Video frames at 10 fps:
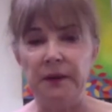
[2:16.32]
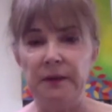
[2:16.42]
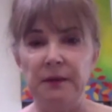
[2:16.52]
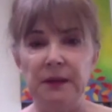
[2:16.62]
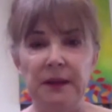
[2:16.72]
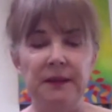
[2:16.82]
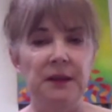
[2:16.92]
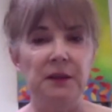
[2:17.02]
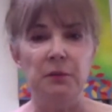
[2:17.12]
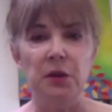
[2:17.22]

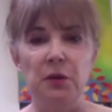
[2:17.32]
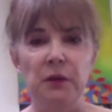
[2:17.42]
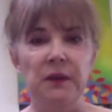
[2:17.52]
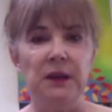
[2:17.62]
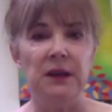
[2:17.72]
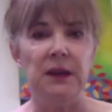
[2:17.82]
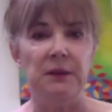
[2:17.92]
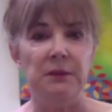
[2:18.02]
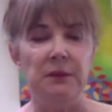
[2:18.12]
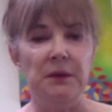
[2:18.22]
listening to music
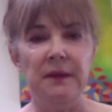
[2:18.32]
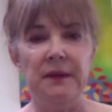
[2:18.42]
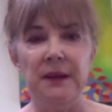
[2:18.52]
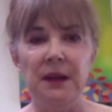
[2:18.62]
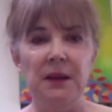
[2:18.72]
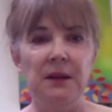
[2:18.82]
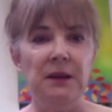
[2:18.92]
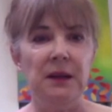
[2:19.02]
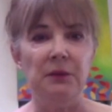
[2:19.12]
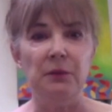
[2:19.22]
and
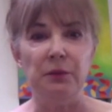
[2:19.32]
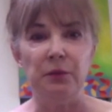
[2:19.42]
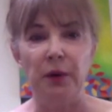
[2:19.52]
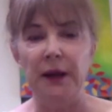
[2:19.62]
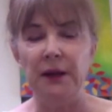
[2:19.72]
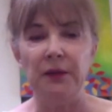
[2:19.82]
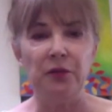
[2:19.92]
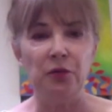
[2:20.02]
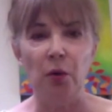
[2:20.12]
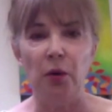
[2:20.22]
singing and writing
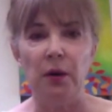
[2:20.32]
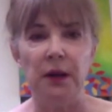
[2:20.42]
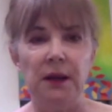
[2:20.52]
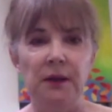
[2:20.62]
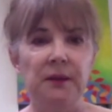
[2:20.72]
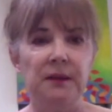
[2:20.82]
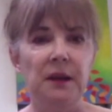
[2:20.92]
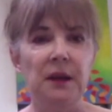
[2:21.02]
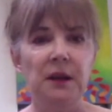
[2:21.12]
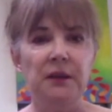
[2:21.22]
stories.
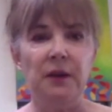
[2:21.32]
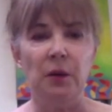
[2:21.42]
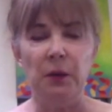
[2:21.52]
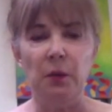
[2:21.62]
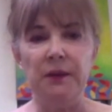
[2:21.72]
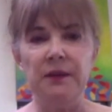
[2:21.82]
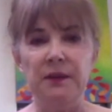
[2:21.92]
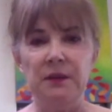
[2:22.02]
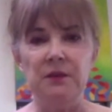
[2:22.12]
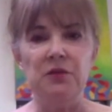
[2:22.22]
So it
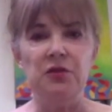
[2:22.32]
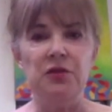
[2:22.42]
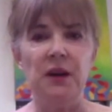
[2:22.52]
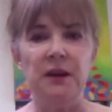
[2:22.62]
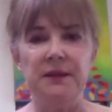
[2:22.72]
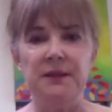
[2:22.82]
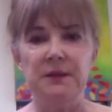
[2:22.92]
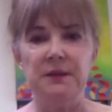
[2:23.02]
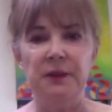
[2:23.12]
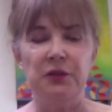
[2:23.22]
wasn't just
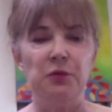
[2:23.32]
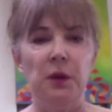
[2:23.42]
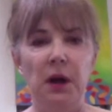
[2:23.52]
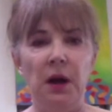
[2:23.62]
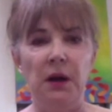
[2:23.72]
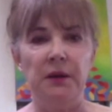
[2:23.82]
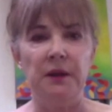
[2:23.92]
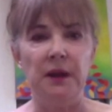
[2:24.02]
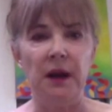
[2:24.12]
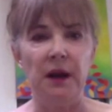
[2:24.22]
visual art
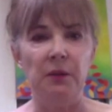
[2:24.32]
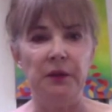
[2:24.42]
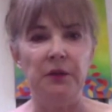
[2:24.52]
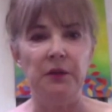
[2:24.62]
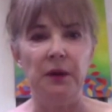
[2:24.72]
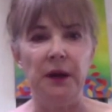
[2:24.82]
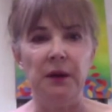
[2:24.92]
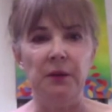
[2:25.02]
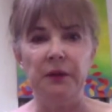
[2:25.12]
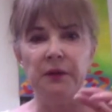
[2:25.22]
that I was doing.
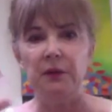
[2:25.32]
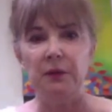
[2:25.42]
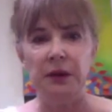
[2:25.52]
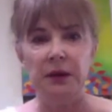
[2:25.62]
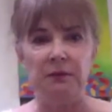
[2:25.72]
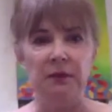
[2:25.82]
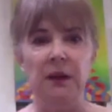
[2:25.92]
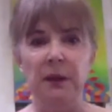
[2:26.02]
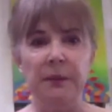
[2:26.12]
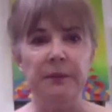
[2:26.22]
I was doing
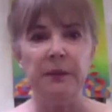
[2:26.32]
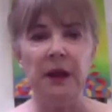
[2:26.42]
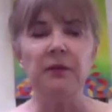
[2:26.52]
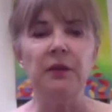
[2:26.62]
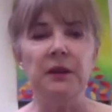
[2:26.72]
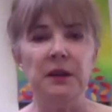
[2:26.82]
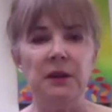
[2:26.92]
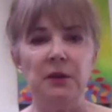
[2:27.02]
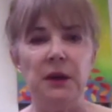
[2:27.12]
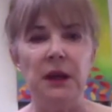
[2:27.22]
everything
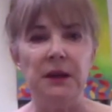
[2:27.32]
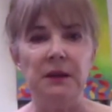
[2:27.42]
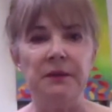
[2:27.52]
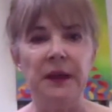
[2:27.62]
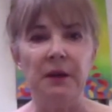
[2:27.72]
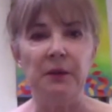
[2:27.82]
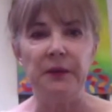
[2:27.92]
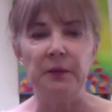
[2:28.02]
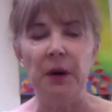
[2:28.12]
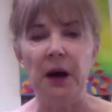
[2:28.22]
creative. That
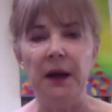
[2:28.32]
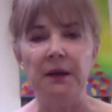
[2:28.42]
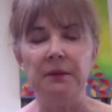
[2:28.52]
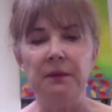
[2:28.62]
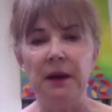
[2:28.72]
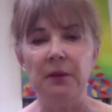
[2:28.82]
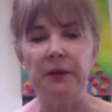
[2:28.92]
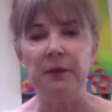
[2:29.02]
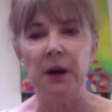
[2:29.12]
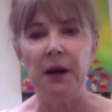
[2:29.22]
was my
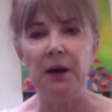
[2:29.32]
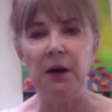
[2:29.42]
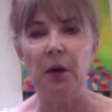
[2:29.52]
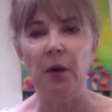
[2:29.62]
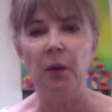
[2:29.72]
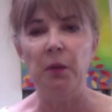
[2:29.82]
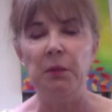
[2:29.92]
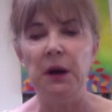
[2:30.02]
home.